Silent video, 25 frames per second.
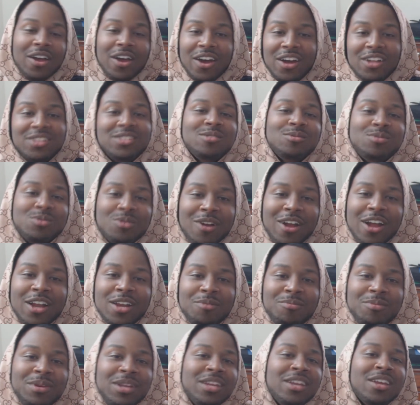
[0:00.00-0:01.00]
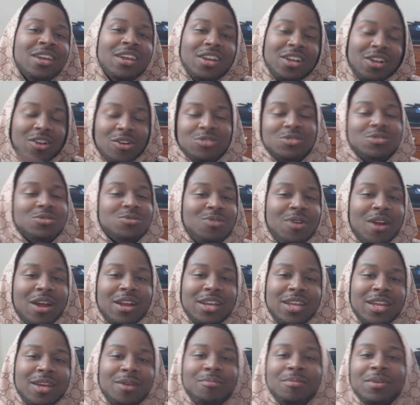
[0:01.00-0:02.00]
unsubscribe to me, go
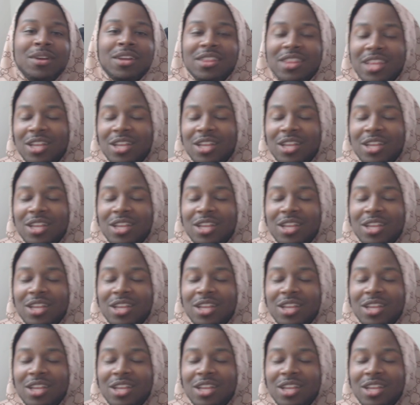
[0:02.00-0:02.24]
subscribe to him.